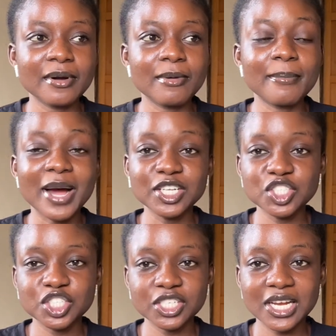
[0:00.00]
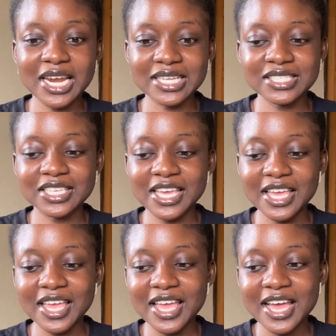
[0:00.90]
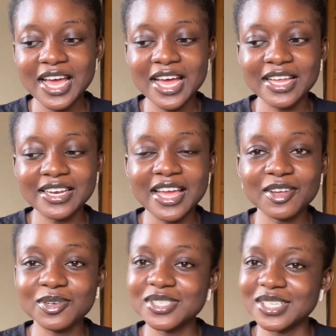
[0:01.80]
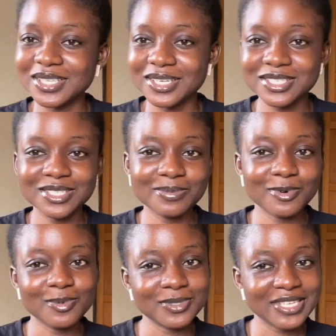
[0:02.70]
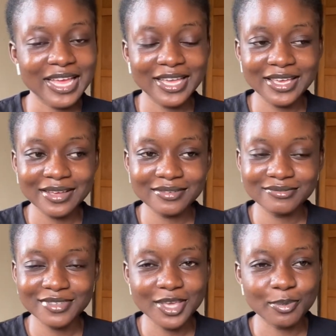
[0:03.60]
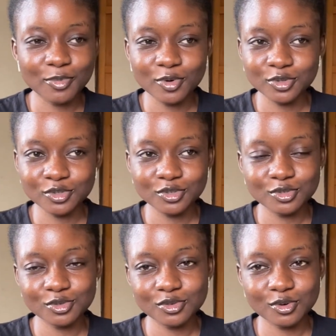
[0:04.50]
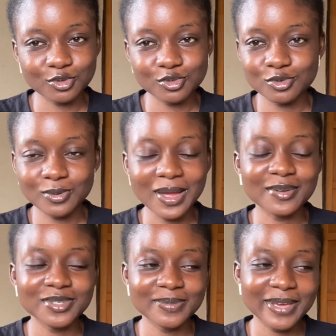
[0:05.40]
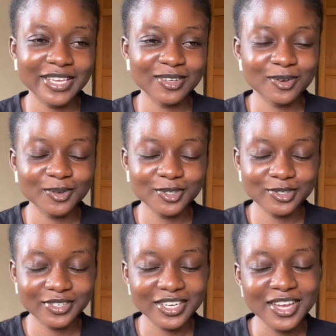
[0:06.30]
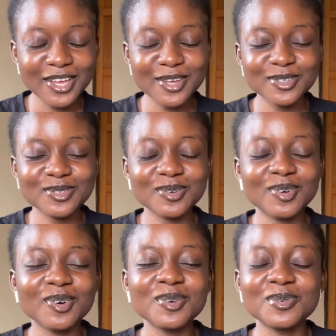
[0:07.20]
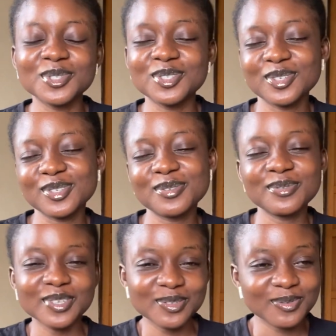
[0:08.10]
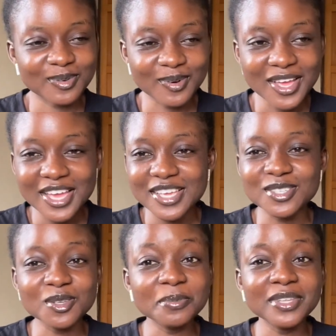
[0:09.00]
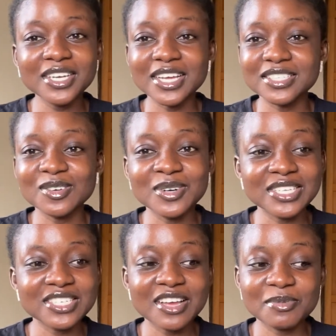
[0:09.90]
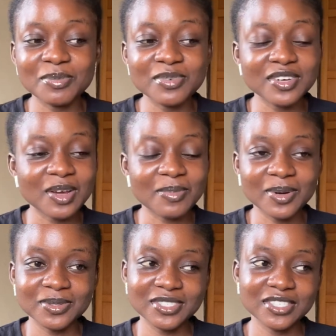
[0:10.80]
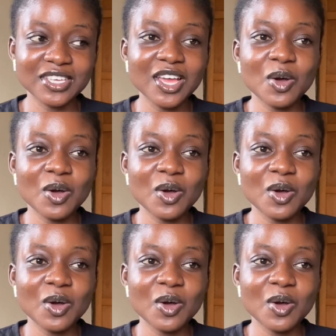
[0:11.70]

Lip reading: March last year, and I got internship almost like a month or so after my induction. So God was just faithful. It's something that honestly I've been praying about it.